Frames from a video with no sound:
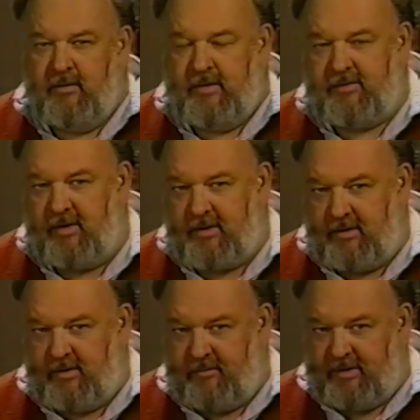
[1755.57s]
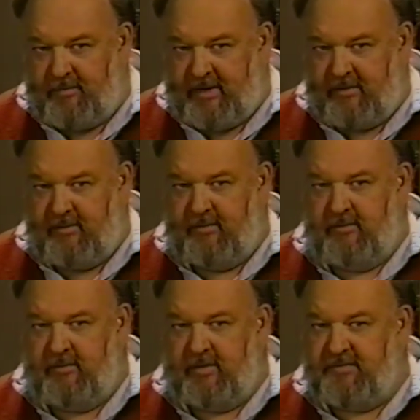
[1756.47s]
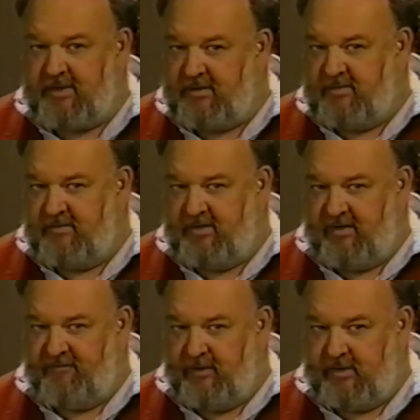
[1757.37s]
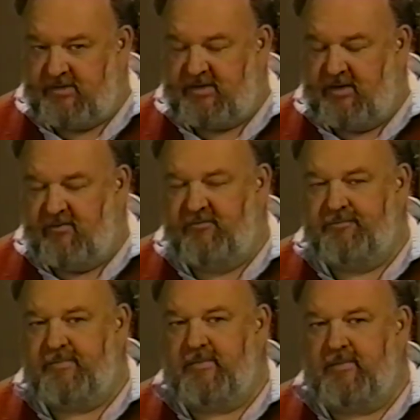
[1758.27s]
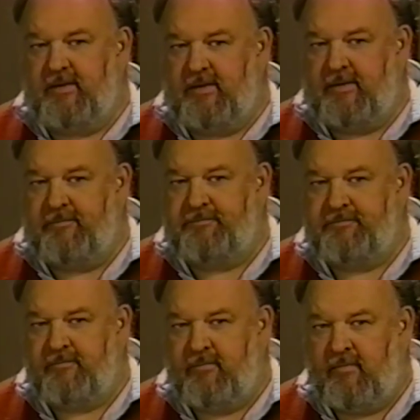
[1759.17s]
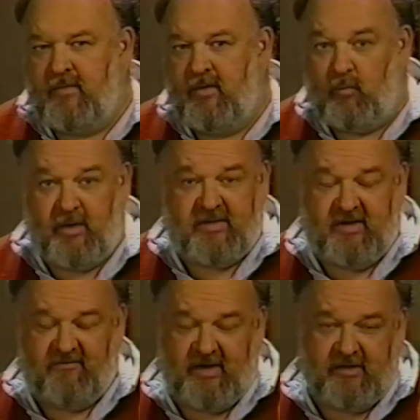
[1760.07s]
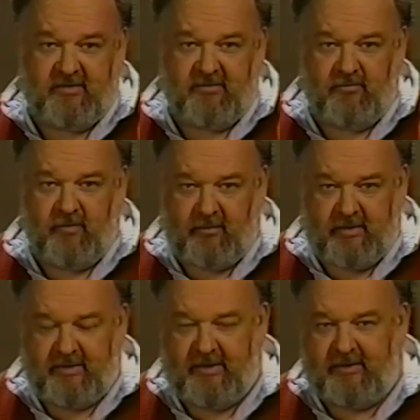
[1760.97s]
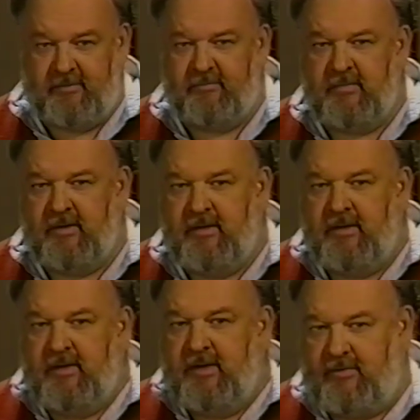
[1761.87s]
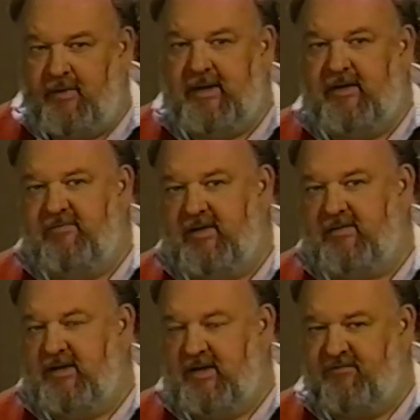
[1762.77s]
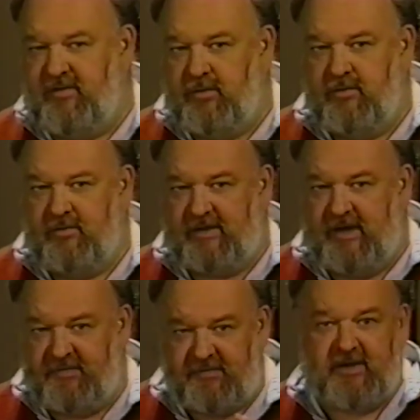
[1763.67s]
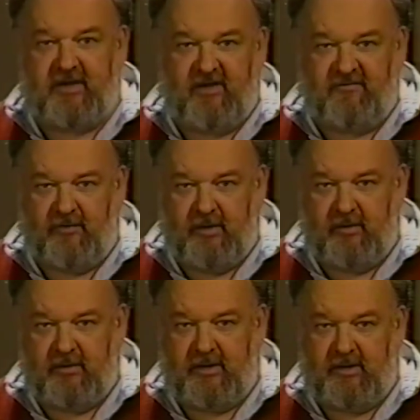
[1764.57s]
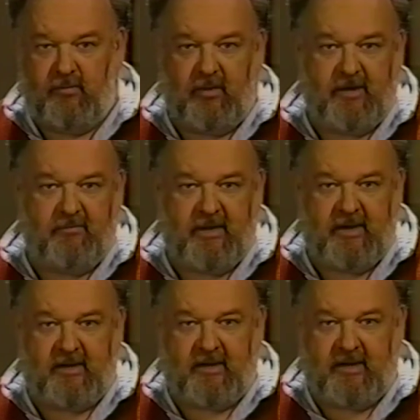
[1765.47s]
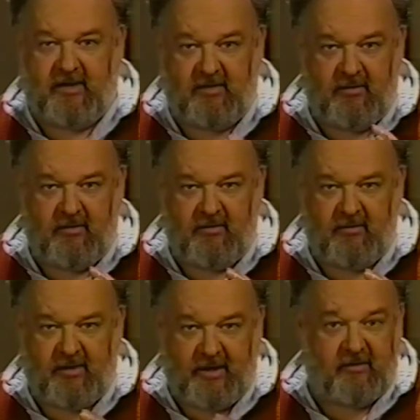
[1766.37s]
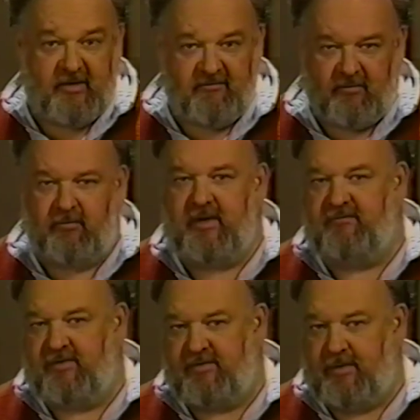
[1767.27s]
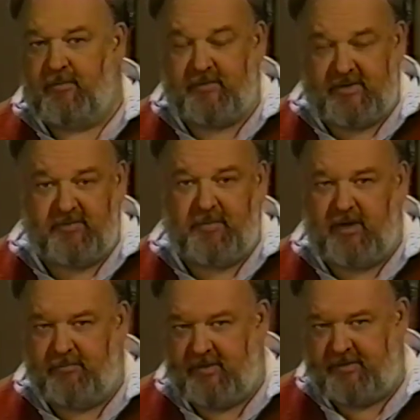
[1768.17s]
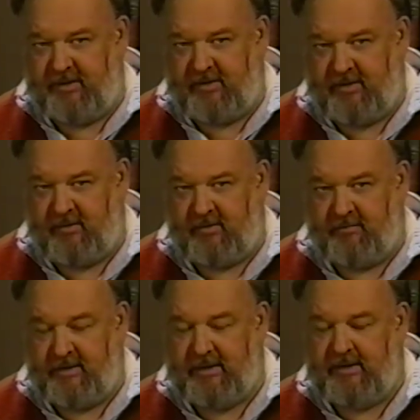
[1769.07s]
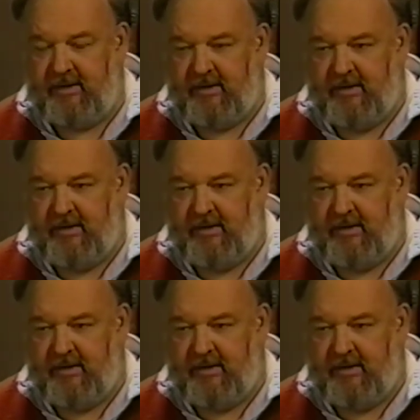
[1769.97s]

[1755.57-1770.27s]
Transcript: Let's talk a little bit about the thickness of the airfoil itself and what's the advantage of one way or the other. It's quite obvious that if you use a thick airfoil and you want to make a cantilever wing, for example, with the spar built in there completely,